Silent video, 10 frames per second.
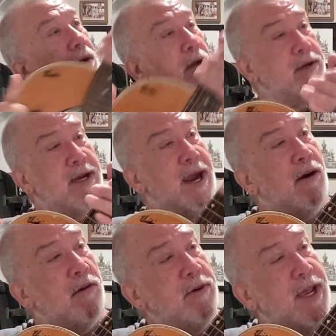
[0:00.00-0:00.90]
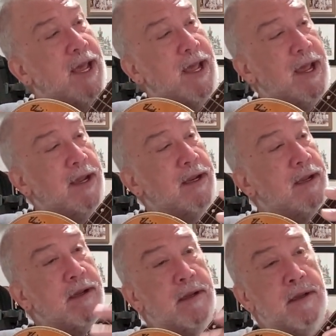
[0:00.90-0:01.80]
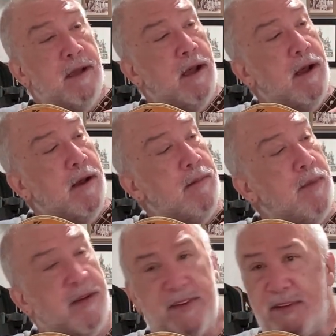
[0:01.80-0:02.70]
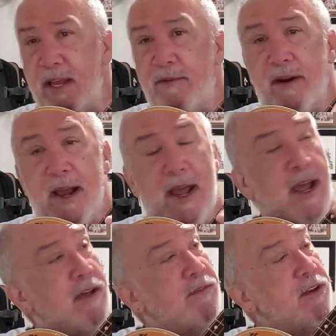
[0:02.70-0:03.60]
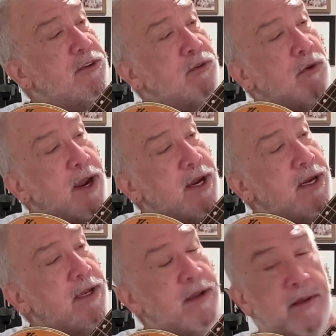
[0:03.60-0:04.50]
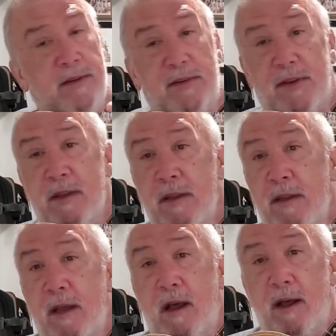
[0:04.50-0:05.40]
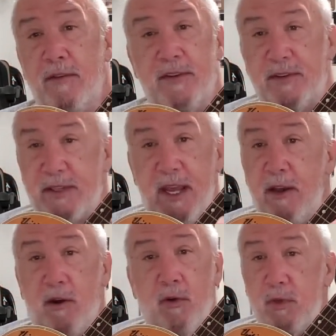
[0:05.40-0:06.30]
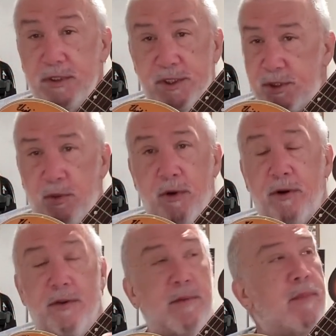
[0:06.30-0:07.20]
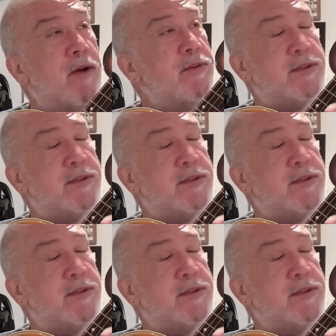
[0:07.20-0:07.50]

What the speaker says: narrow neck, a 7.5-inch radius. The scale was shorter than most